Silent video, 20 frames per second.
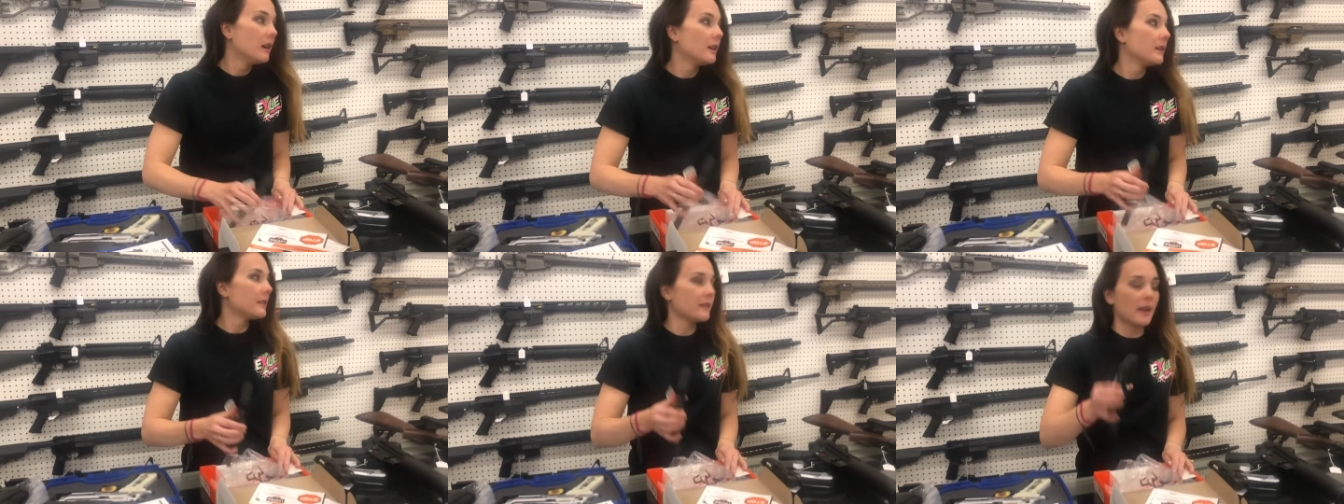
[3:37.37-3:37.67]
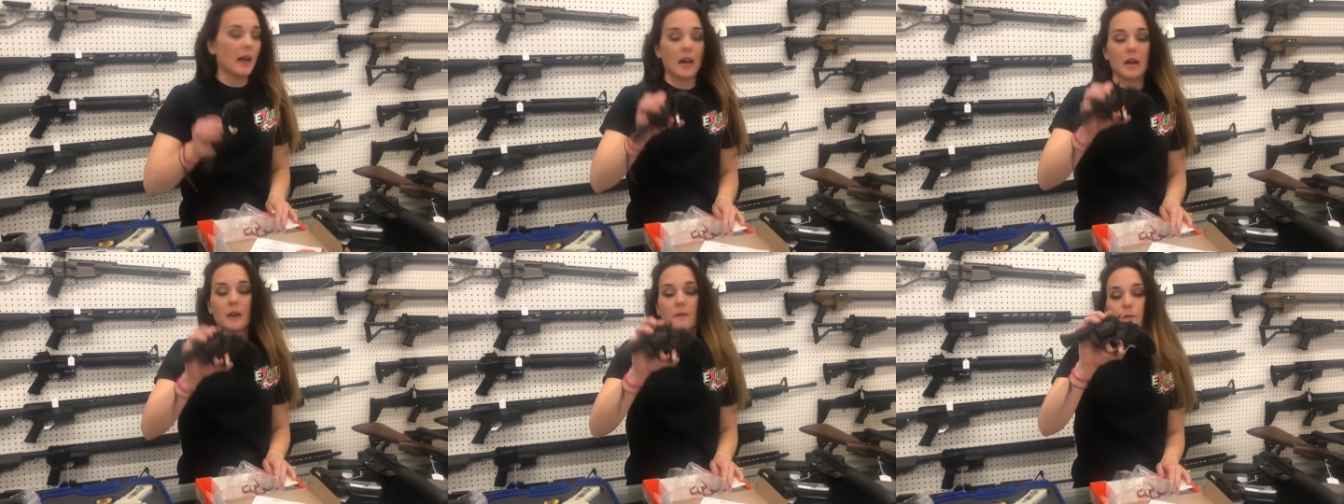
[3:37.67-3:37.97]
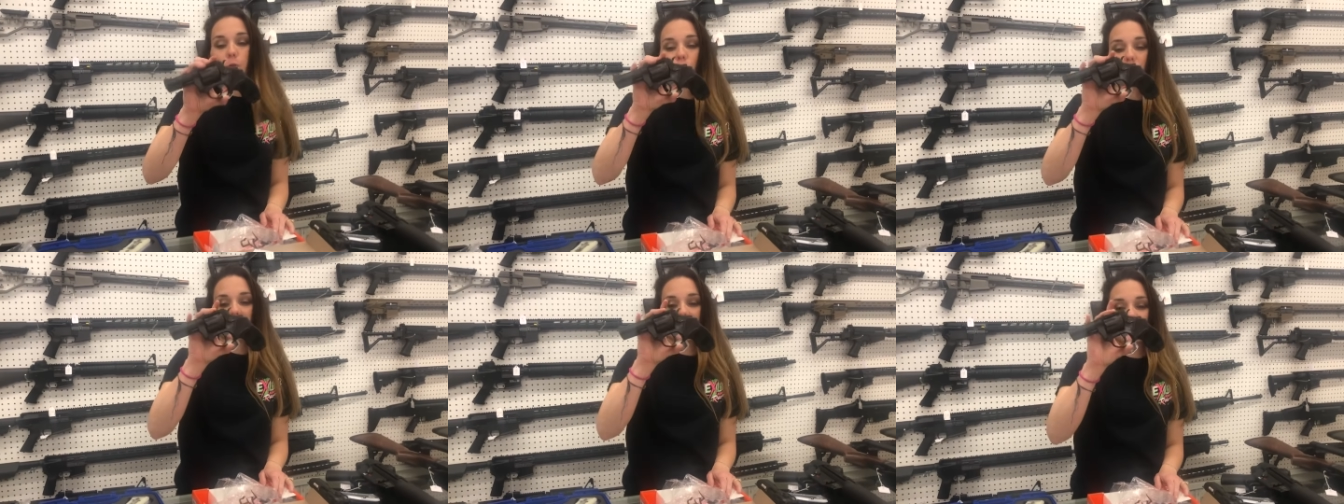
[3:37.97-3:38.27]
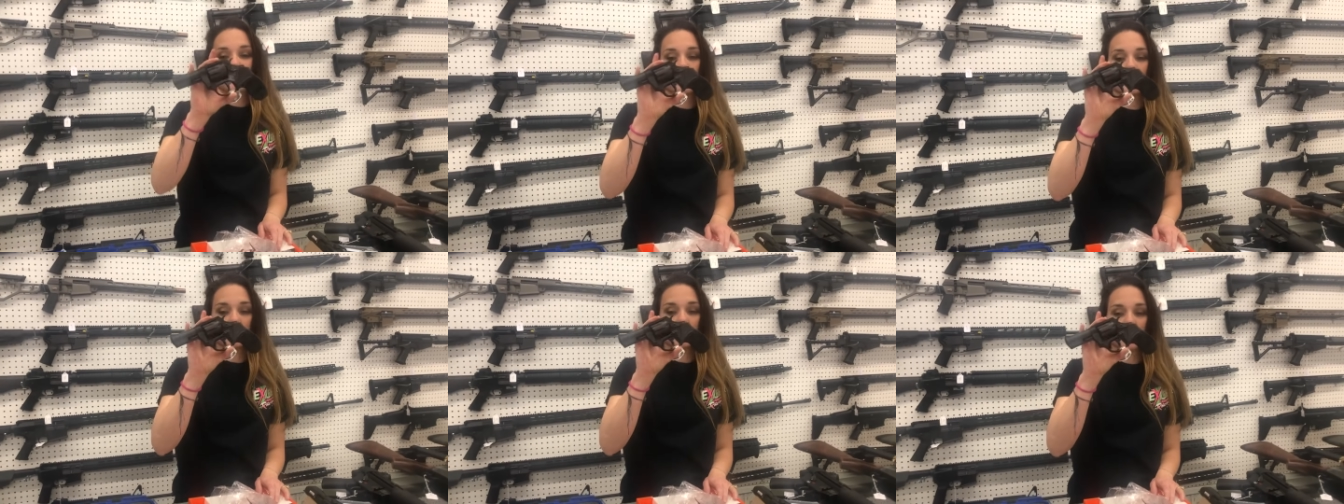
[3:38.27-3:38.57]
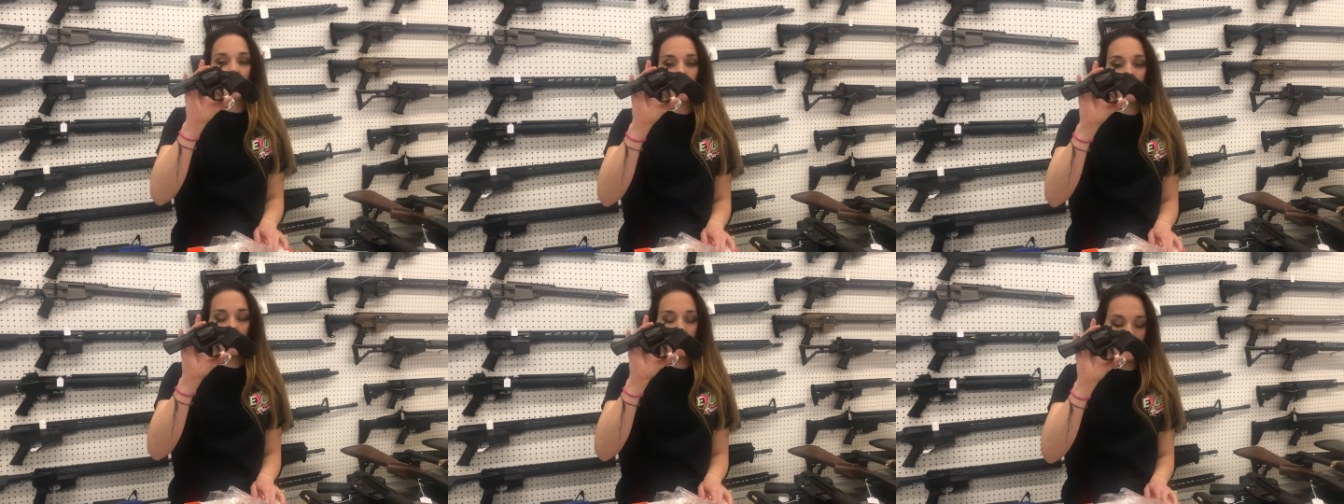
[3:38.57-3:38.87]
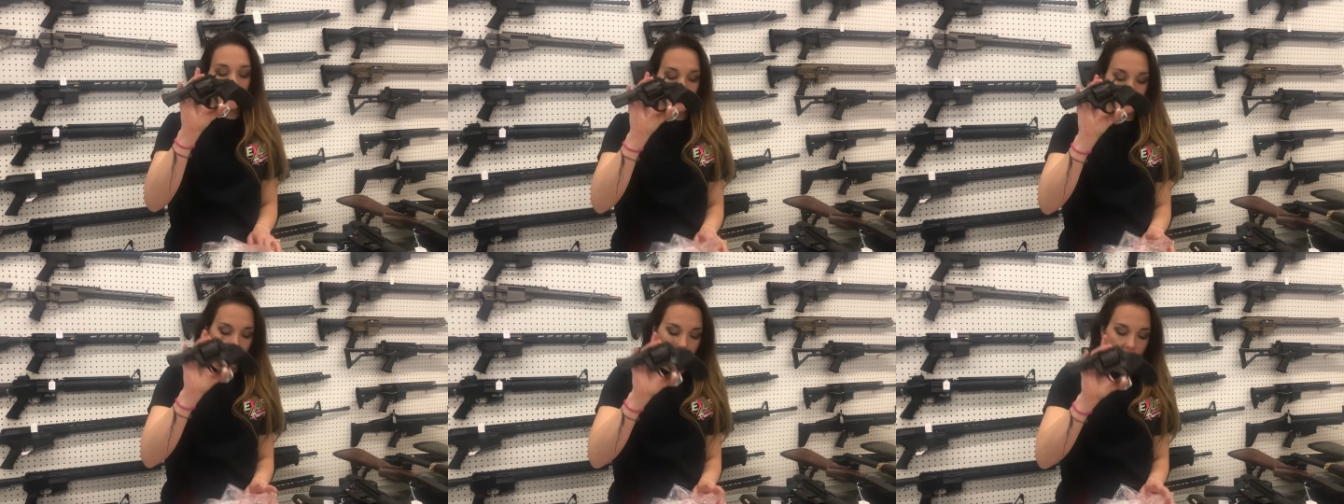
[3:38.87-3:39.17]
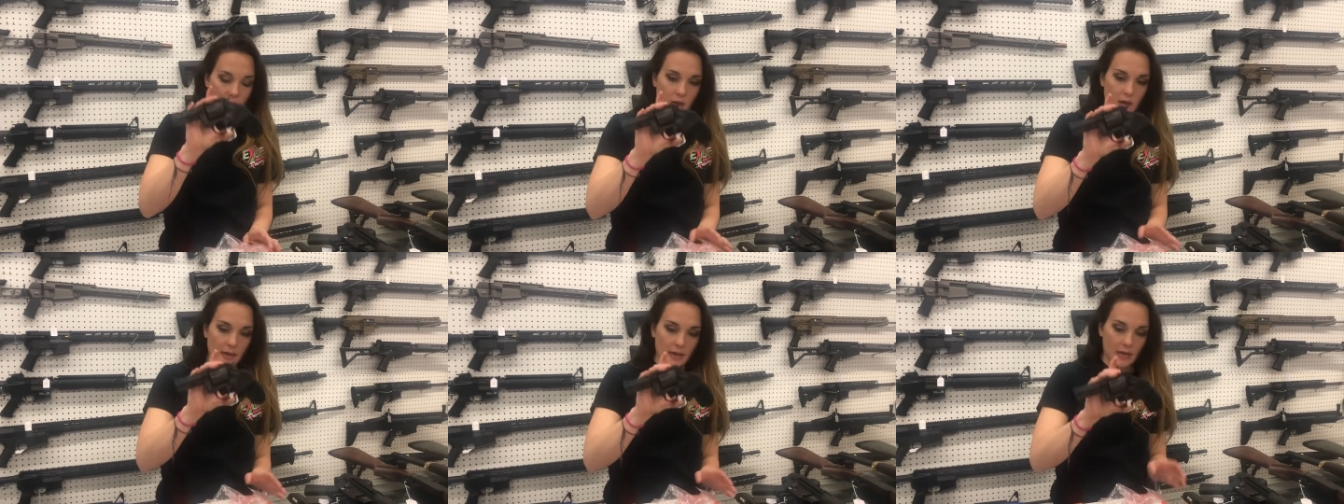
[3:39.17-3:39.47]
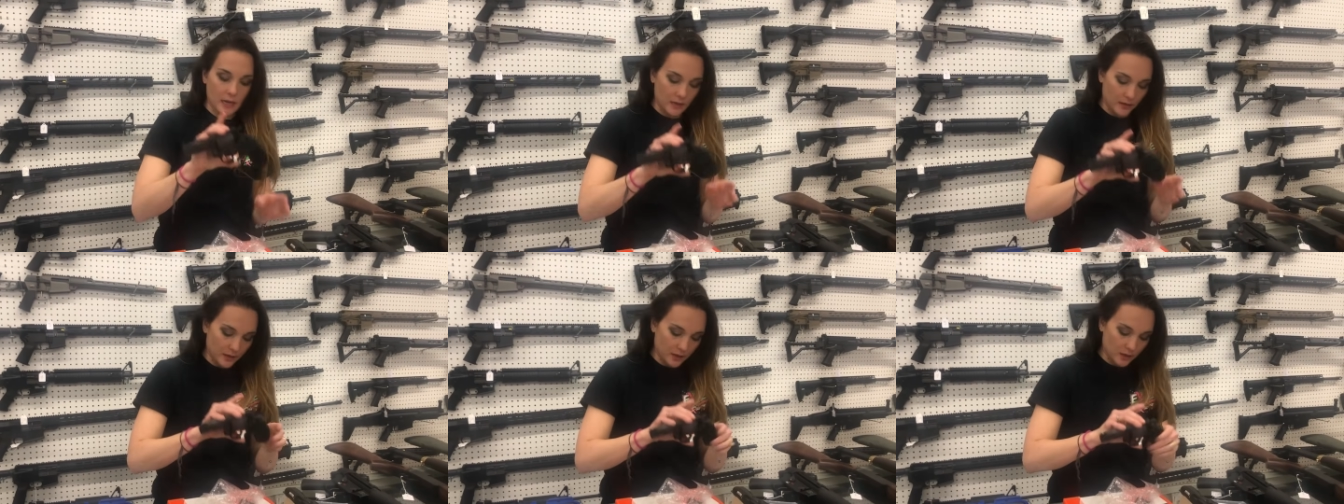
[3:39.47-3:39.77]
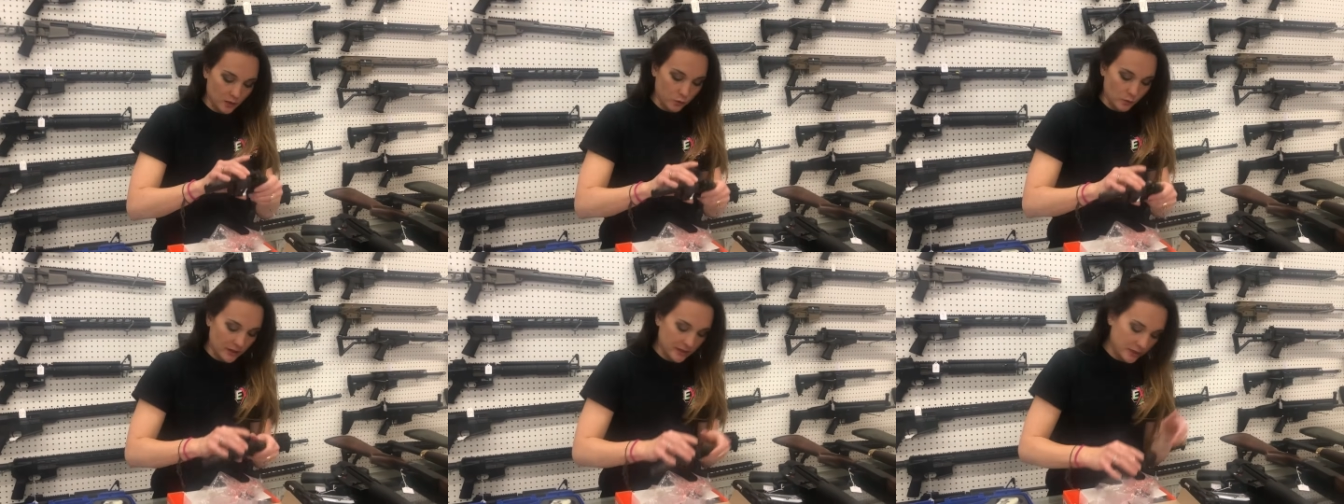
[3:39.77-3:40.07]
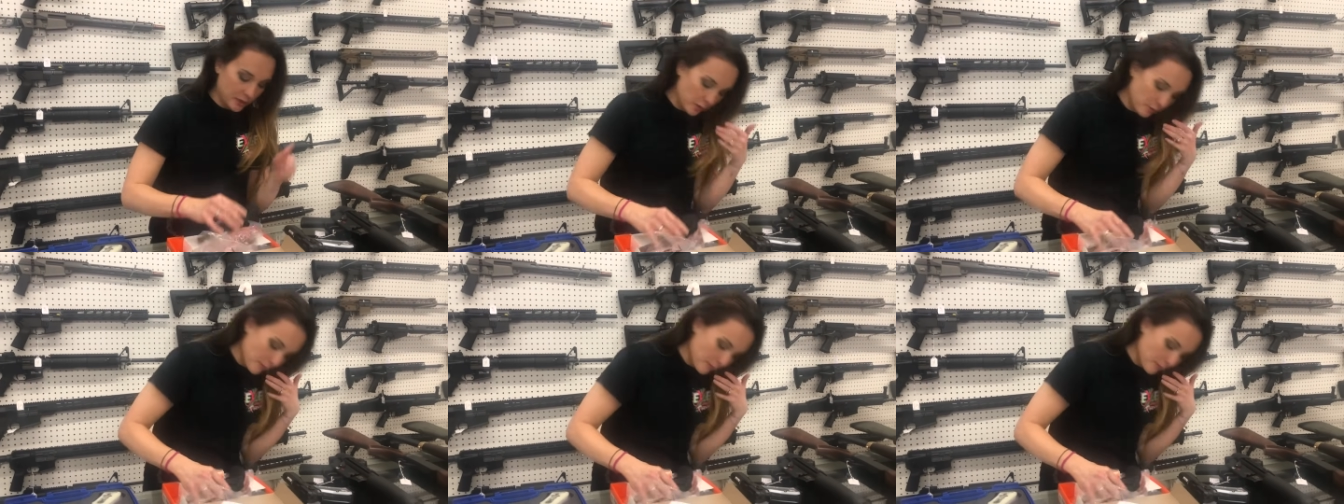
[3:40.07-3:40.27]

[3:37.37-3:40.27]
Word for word: 942 Taurus and the 22